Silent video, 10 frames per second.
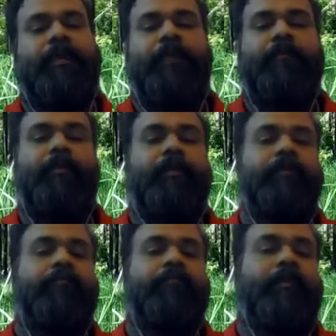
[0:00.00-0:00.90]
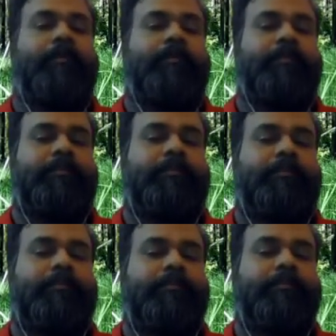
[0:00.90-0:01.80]
He will love
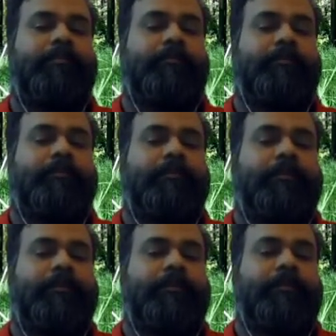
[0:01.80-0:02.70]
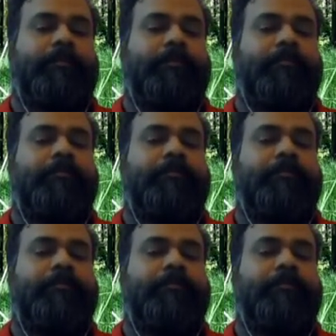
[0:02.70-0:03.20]
horses. So